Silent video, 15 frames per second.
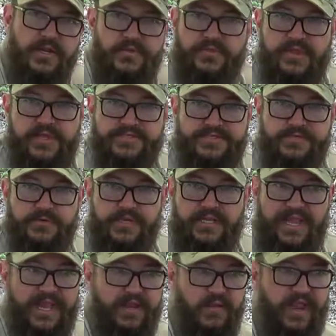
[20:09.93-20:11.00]
know the history.
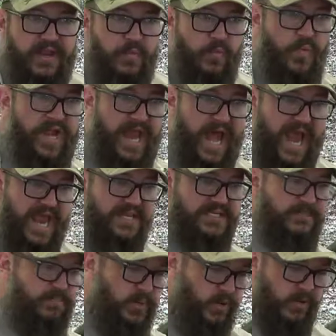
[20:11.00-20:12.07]
Like when I
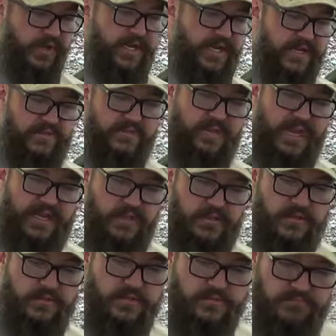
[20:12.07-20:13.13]
deployed and
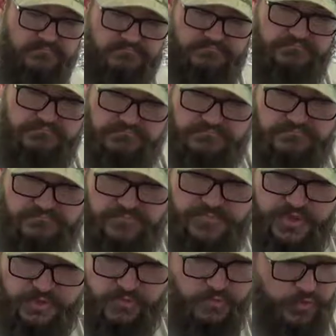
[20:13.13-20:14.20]

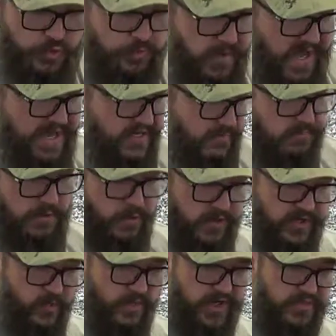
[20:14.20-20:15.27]
the group I
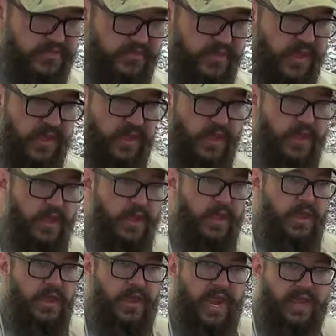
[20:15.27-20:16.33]
deployed with
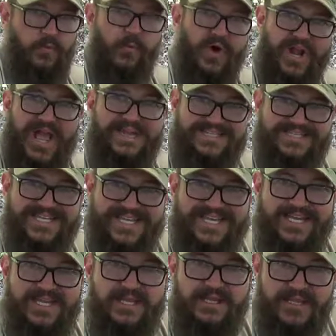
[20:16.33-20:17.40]
and what I
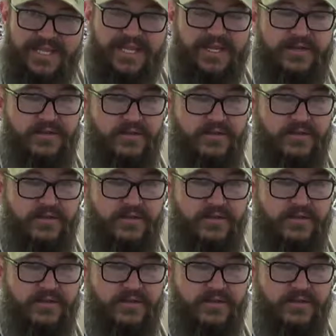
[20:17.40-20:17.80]
did in